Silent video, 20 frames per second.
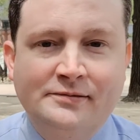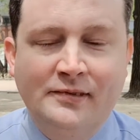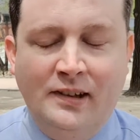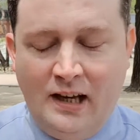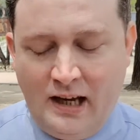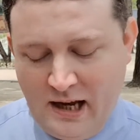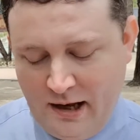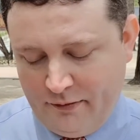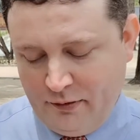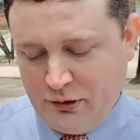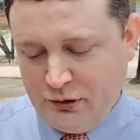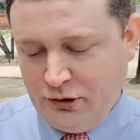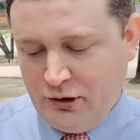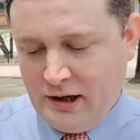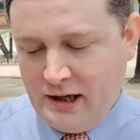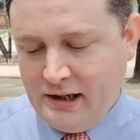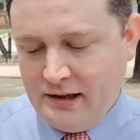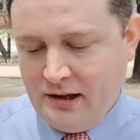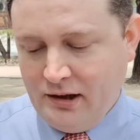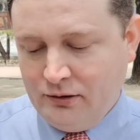I have on your
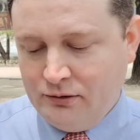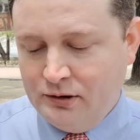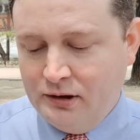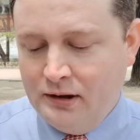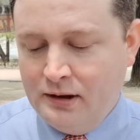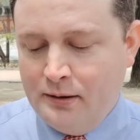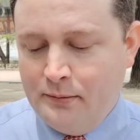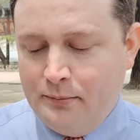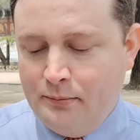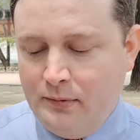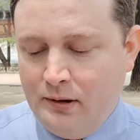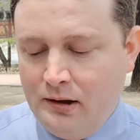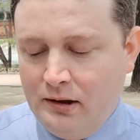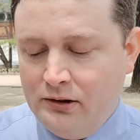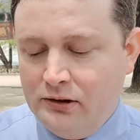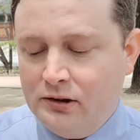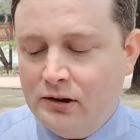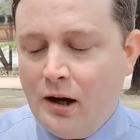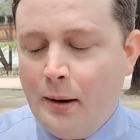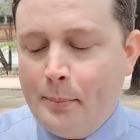handout.
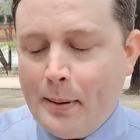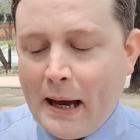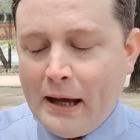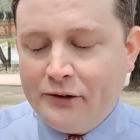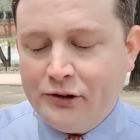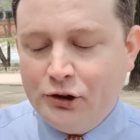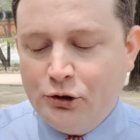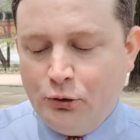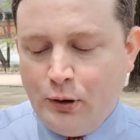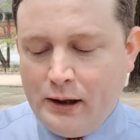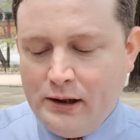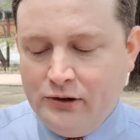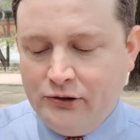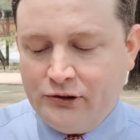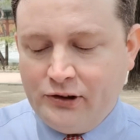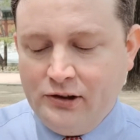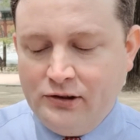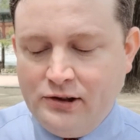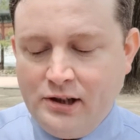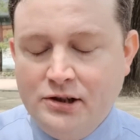A passing grade is
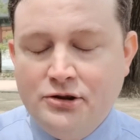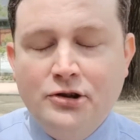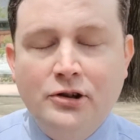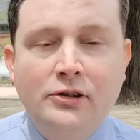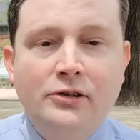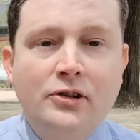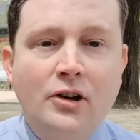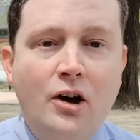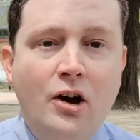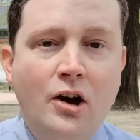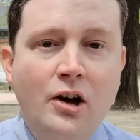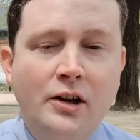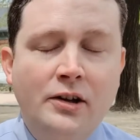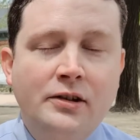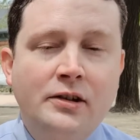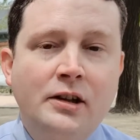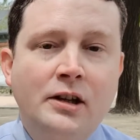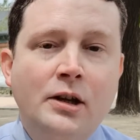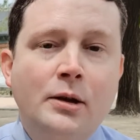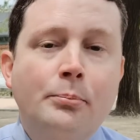contingent on
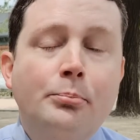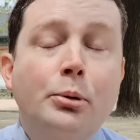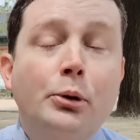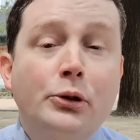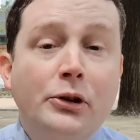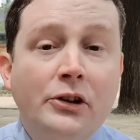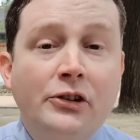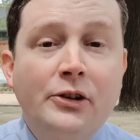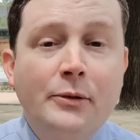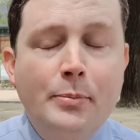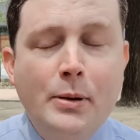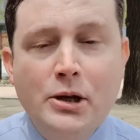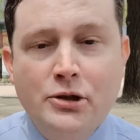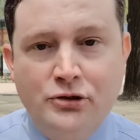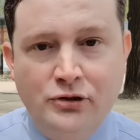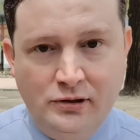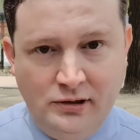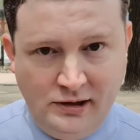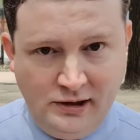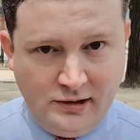
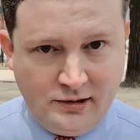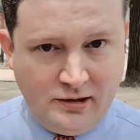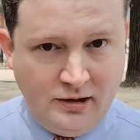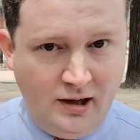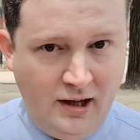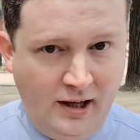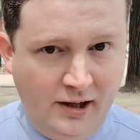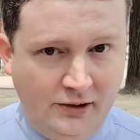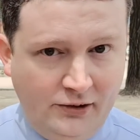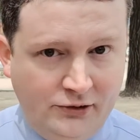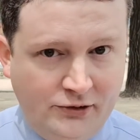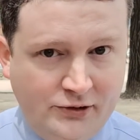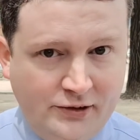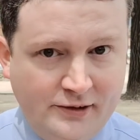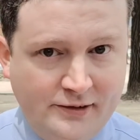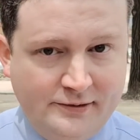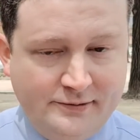participation in class.